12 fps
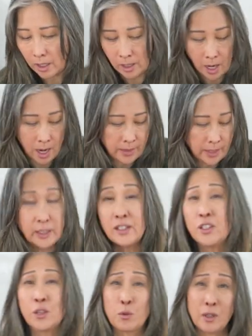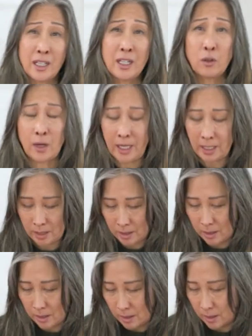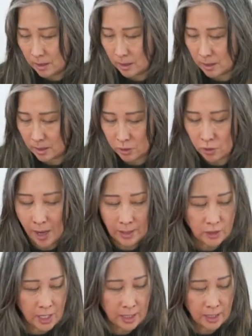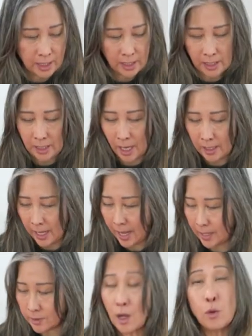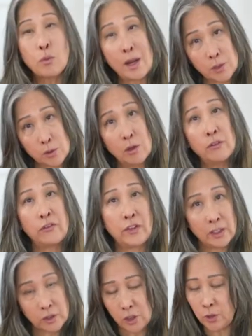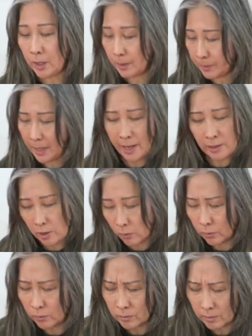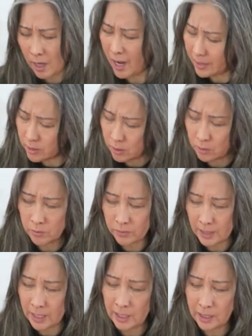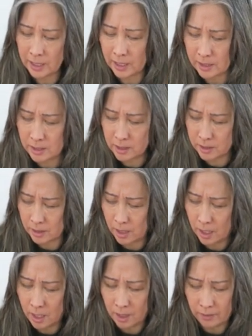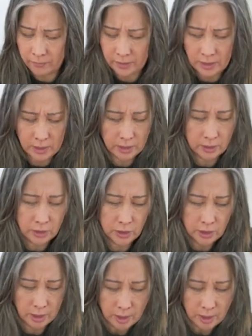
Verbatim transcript: I think this is a really great track jacket. It kind of has a retro feel to it, but I don't think it's vintage.